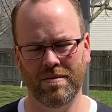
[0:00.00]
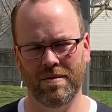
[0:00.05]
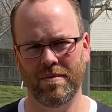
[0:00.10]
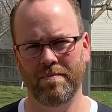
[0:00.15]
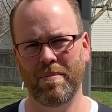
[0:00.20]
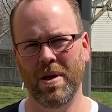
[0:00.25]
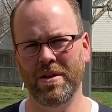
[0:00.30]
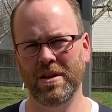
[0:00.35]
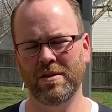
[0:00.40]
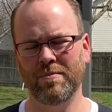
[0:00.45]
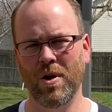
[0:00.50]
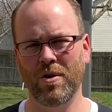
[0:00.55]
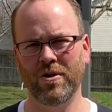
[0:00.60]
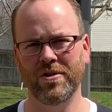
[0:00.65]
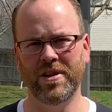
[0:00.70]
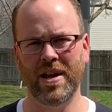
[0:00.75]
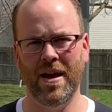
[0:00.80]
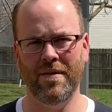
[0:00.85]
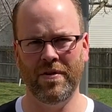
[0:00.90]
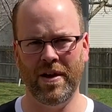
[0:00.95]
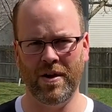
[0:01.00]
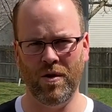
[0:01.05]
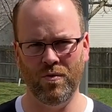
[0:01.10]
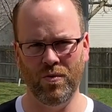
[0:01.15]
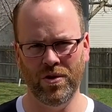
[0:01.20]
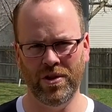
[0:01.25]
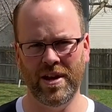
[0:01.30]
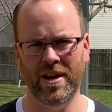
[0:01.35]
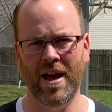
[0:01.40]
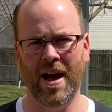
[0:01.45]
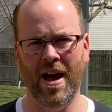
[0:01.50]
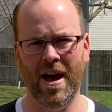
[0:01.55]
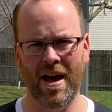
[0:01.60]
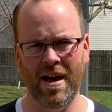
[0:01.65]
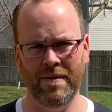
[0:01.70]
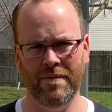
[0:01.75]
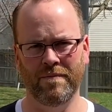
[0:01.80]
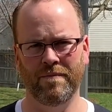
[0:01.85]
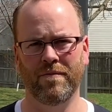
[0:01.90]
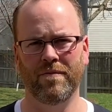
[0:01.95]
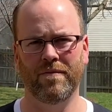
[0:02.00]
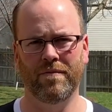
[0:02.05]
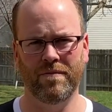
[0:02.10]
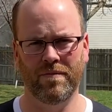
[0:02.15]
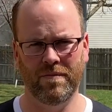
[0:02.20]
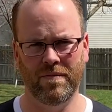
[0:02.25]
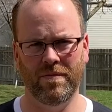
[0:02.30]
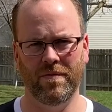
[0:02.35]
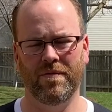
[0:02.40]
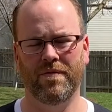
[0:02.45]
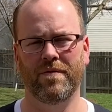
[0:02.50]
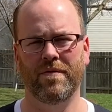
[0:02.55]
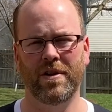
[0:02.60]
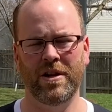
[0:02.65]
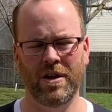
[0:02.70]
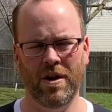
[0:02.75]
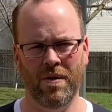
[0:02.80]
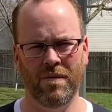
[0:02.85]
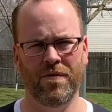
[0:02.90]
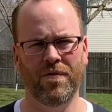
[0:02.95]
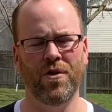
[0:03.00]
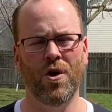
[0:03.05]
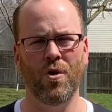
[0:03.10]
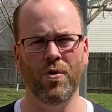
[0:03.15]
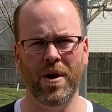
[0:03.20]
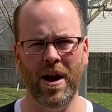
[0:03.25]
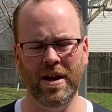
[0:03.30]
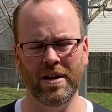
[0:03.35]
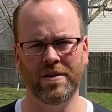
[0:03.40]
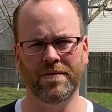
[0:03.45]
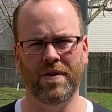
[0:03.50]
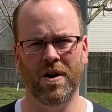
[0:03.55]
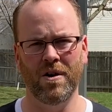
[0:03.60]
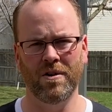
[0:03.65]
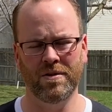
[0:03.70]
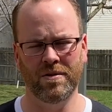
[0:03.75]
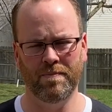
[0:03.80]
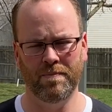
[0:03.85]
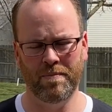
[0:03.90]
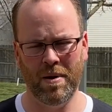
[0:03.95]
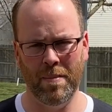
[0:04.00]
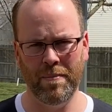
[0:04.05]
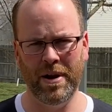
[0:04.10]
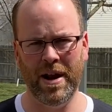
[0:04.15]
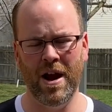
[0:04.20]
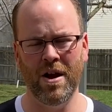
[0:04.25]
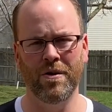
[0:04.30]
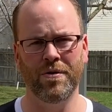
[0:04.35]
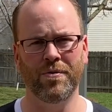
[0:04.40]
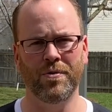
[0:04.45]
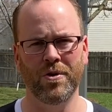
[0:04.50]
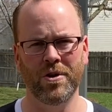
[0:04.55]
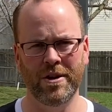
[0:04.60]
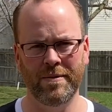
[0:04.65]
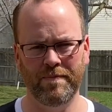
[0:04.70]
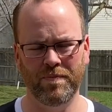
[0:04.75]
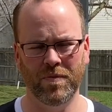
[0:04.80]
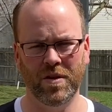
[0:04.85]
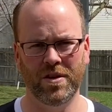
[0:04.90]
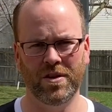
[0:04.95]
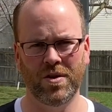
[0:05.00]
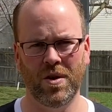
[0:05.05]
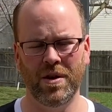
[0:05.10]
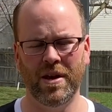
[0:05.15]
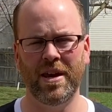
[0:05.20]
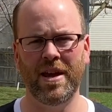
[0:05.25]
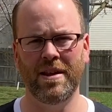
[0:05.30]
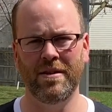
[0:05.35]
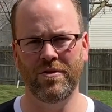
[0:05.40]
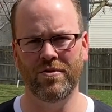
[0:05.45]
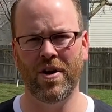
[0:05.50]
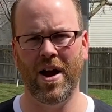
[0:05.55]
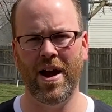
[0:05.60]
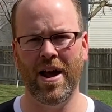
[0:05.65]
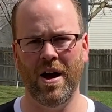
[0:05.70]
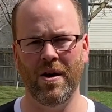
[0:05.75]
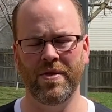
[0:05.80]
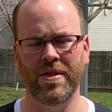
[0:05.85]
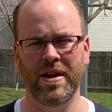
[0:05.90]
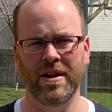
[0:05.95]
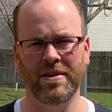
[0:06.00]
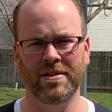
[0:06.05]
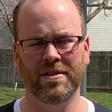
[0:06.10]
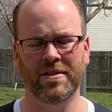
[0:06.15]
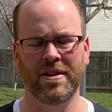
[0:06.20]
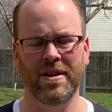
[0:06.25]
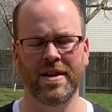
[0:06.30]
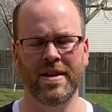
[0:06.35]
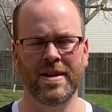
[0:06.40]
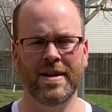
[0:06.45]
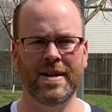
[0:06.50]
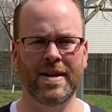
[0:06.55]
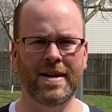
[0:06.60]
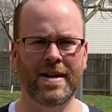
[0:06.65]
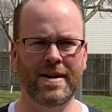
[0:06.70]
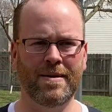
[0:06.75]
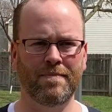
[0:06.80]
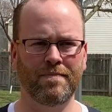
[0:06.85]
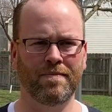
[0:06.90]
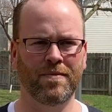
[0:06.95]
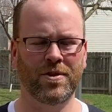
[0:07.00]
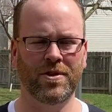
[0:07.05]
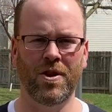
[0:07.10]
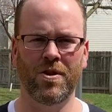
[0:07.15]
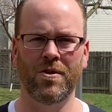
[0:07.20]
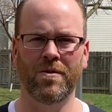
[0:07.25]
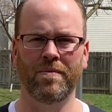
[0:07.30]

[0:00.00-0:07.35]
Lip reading: pellet smokers have like a really high flow rate as far as pumping air through it, so it can dry out things. So